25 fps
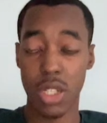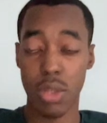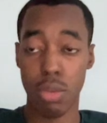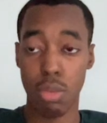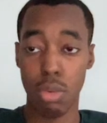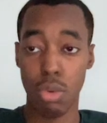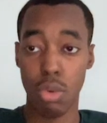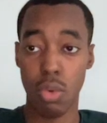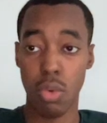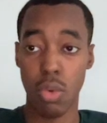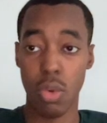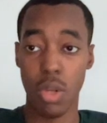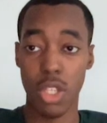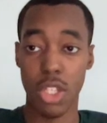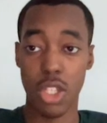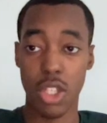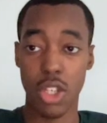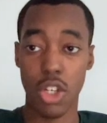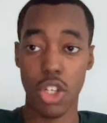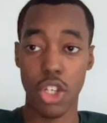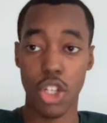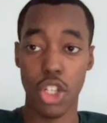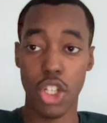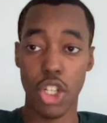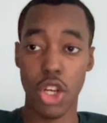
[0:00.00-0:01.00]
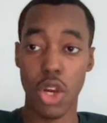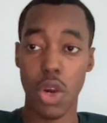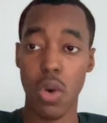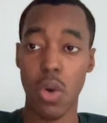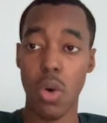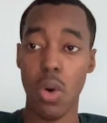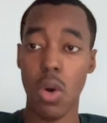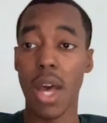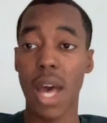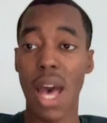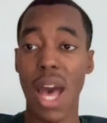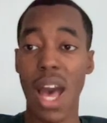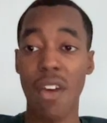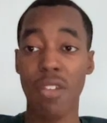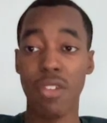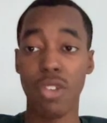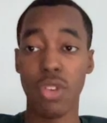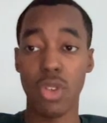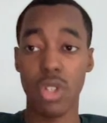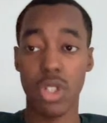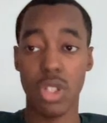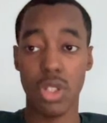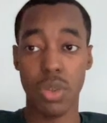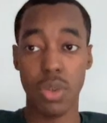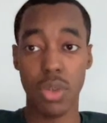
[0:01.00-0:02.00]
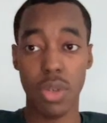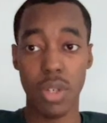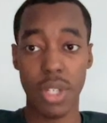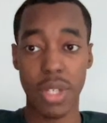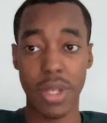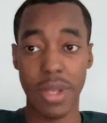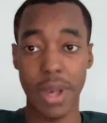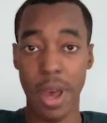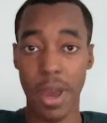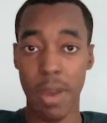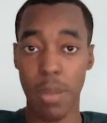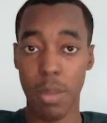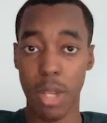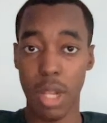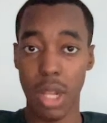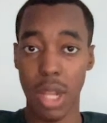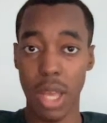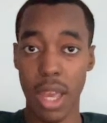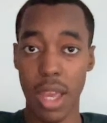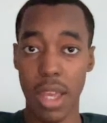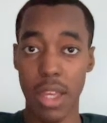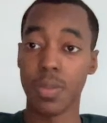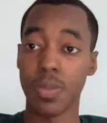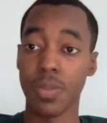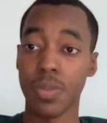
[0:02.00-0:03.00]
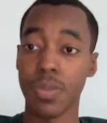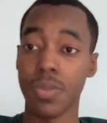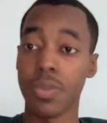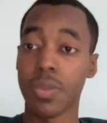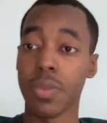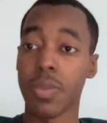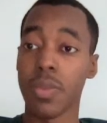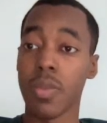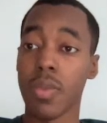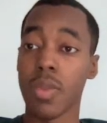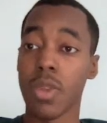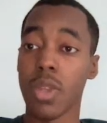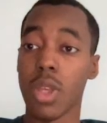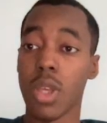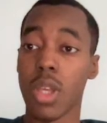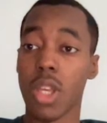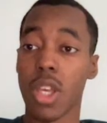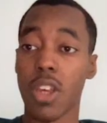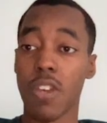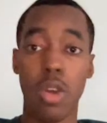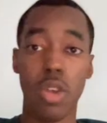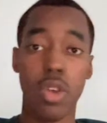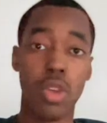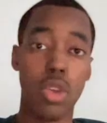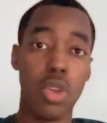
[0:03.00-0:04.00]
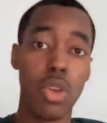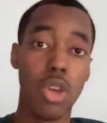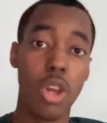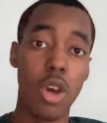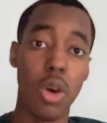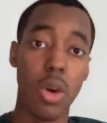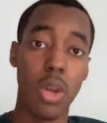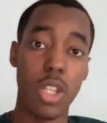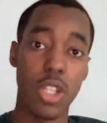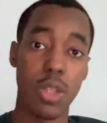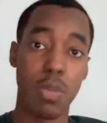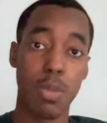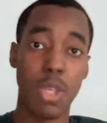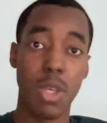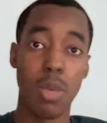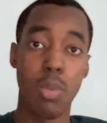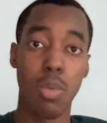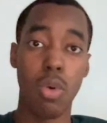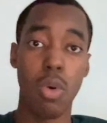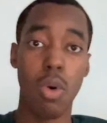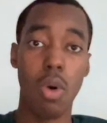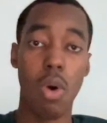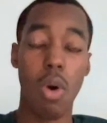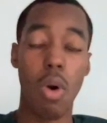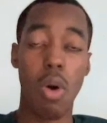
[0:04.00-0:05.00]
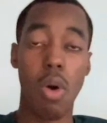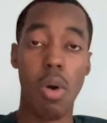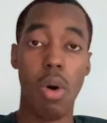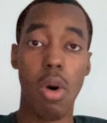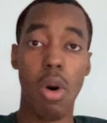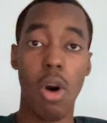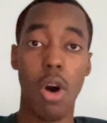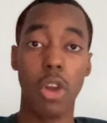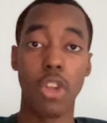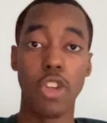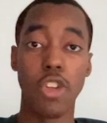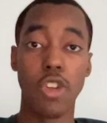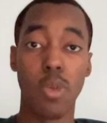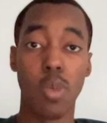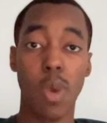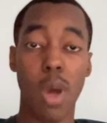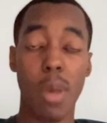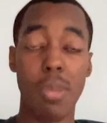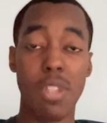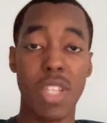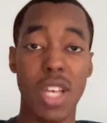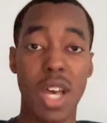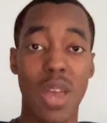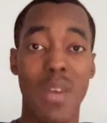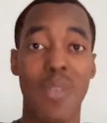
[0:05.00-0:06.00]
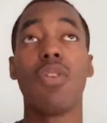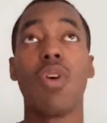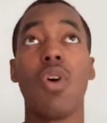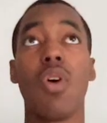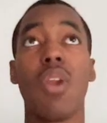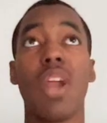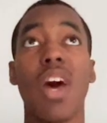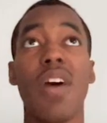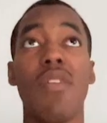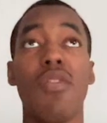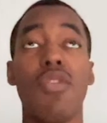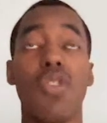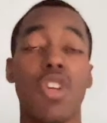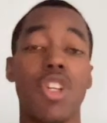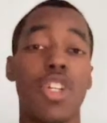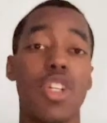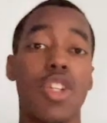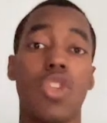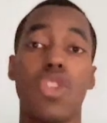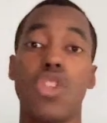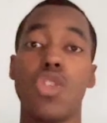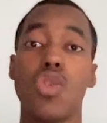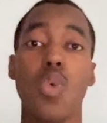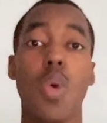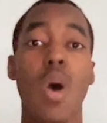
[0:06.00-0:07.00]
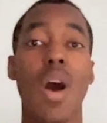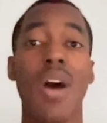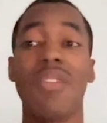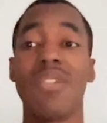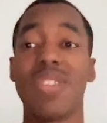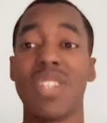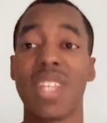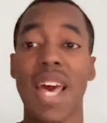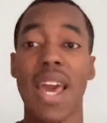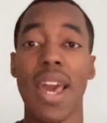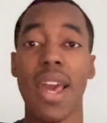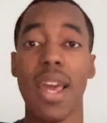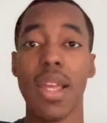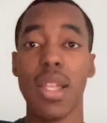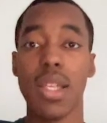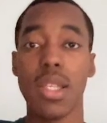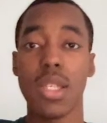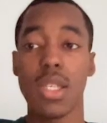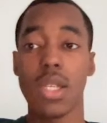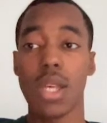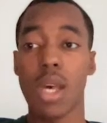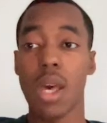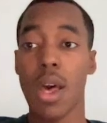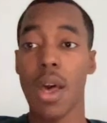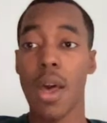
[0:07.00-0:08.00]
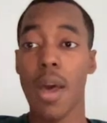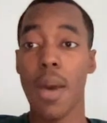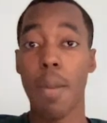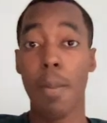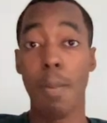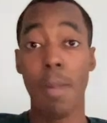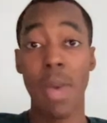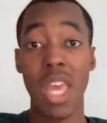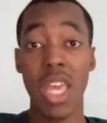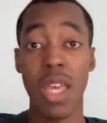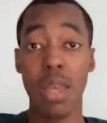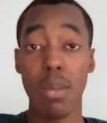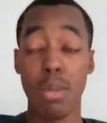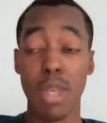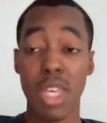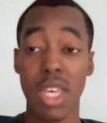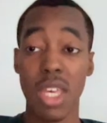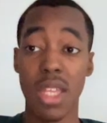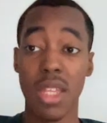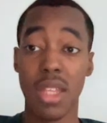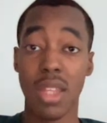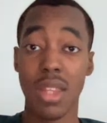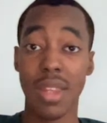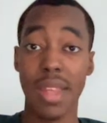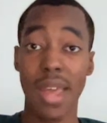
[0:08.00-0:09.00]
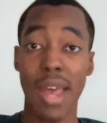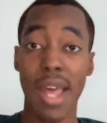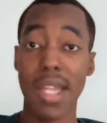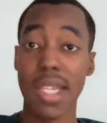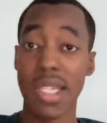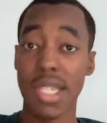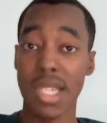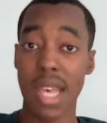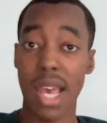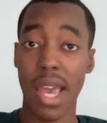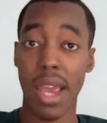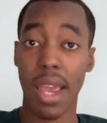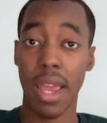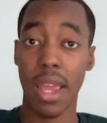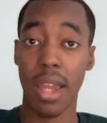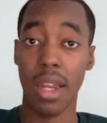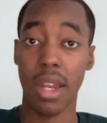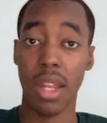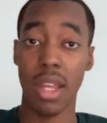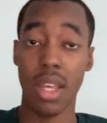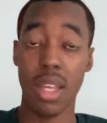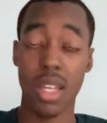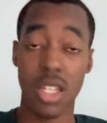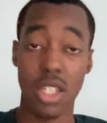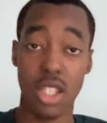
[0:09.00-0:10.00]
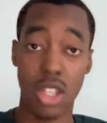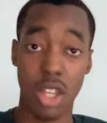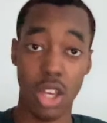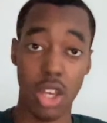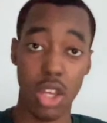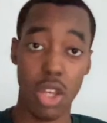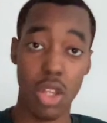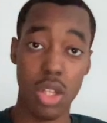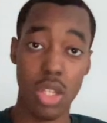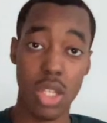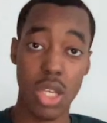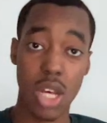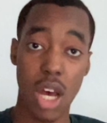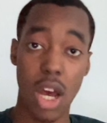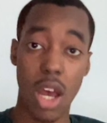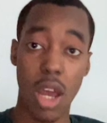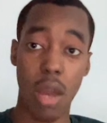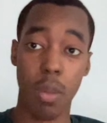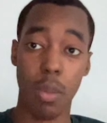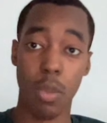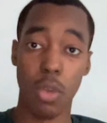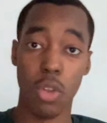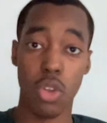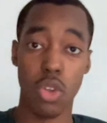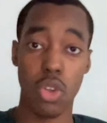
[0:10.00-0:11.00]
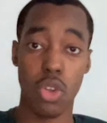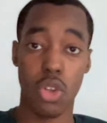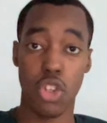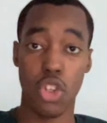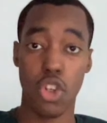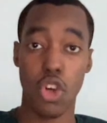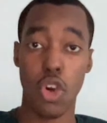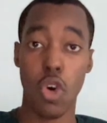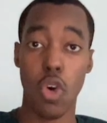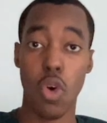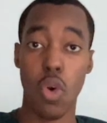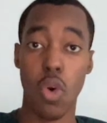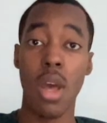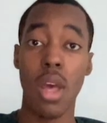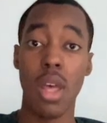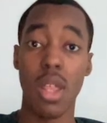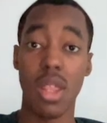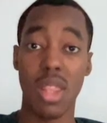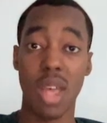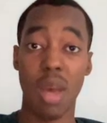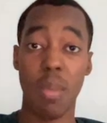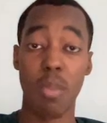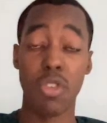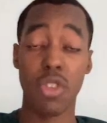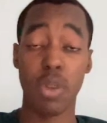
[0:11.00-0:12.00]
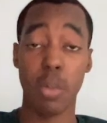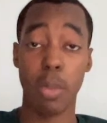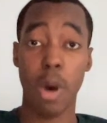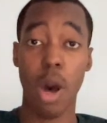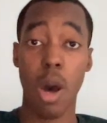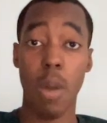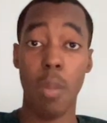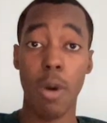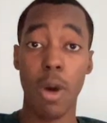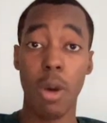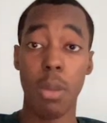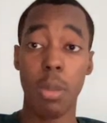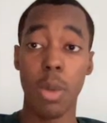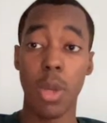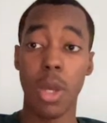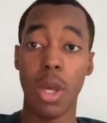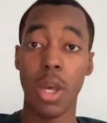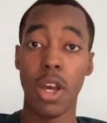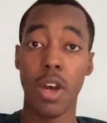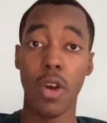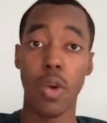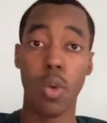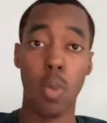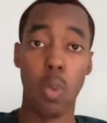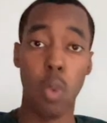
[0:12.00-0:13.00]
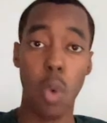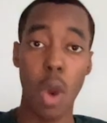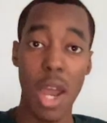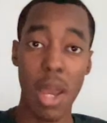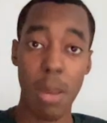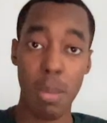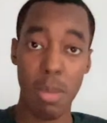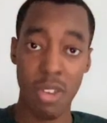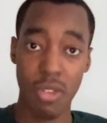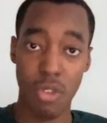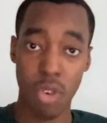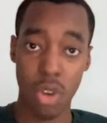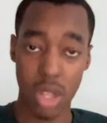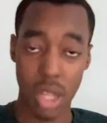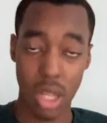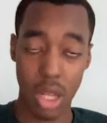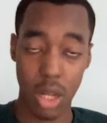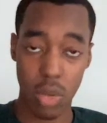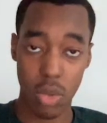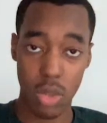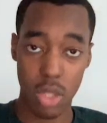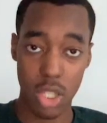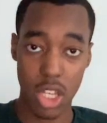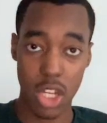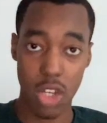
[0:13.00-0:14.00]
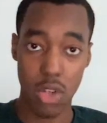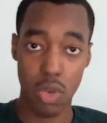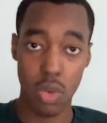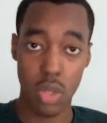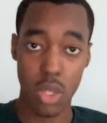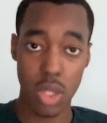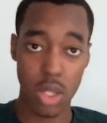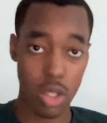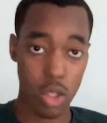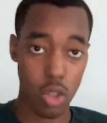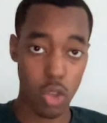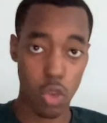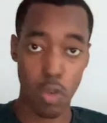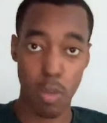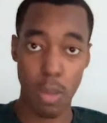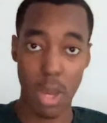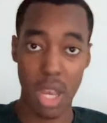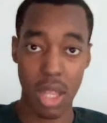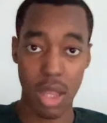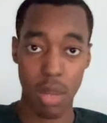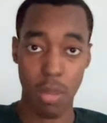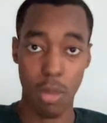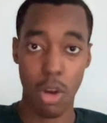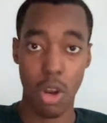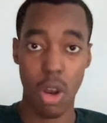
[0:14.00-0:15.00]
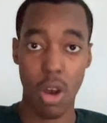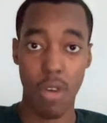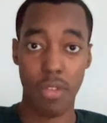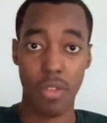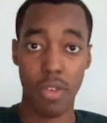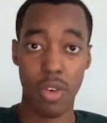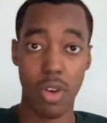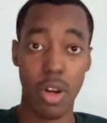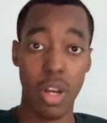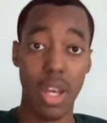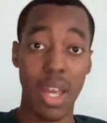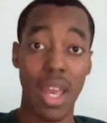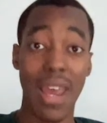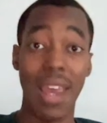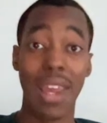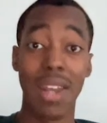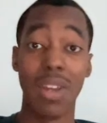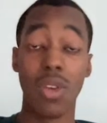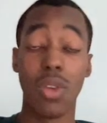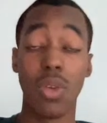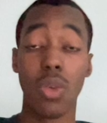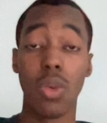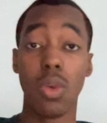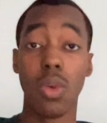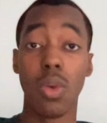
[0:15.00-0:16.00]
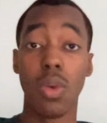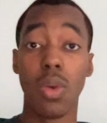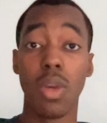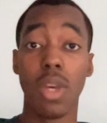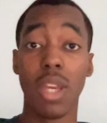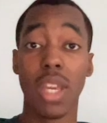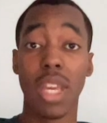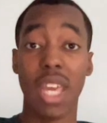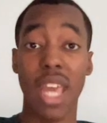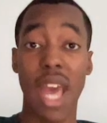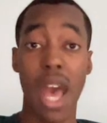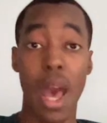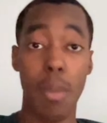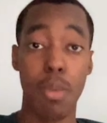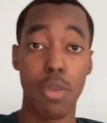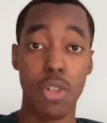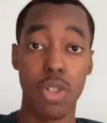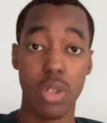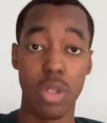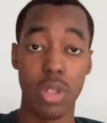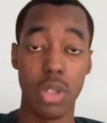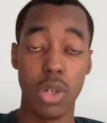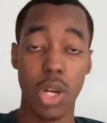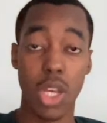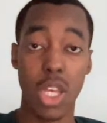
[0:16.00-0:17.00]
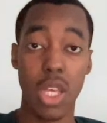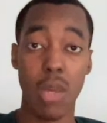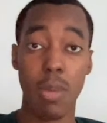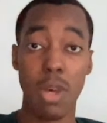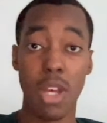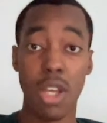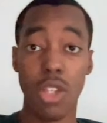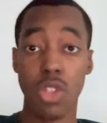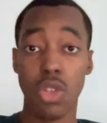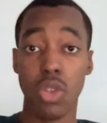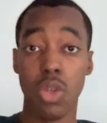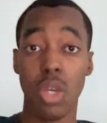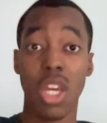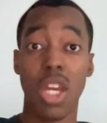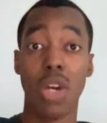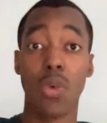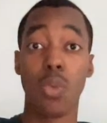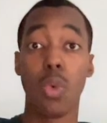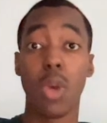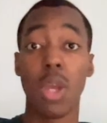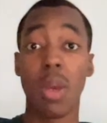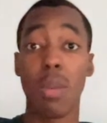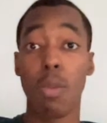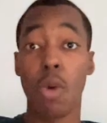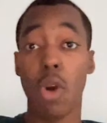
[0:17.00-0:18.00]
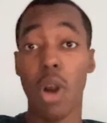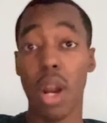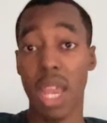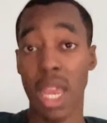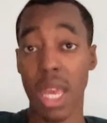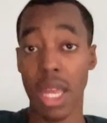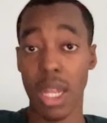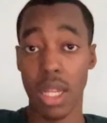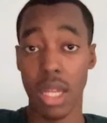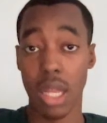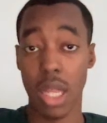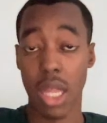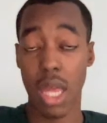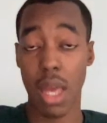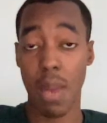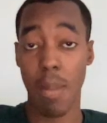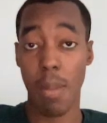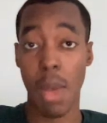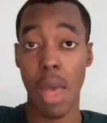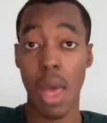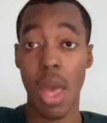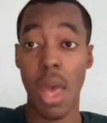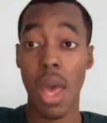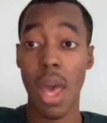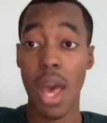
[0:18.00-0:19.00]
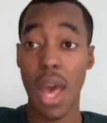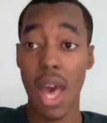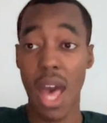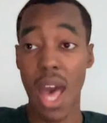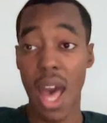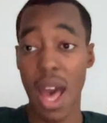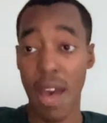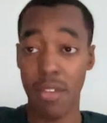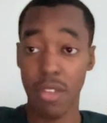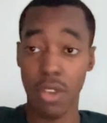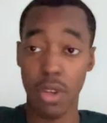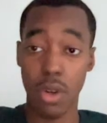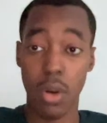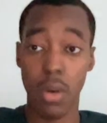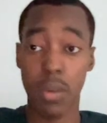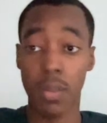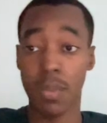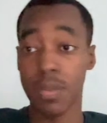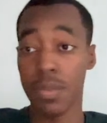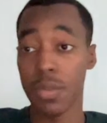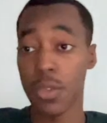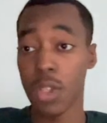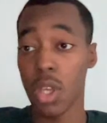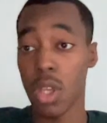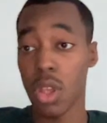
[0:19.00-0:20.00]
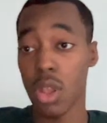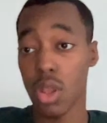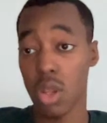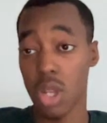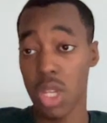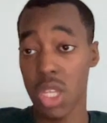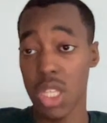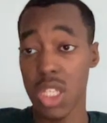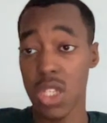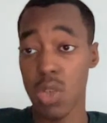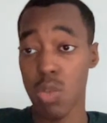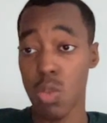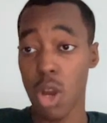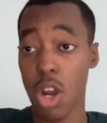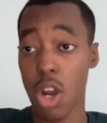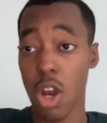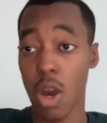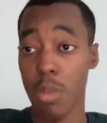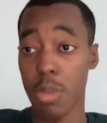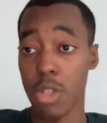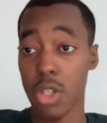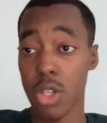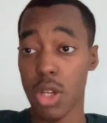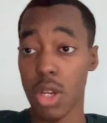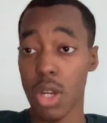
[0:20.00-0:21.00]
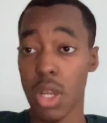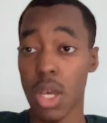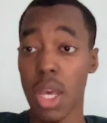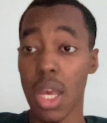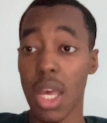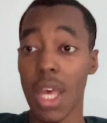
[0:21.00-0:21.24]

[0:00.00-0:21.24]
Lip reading: rule, it's going to show after a certain time delay. If you notice people are on your website on average 12 seconds, maybe 10 seconds is a good time to show them the pop-up. Right before they lose interest, you make them an offer and you capture their email so you can remarket to them after. So this is one option.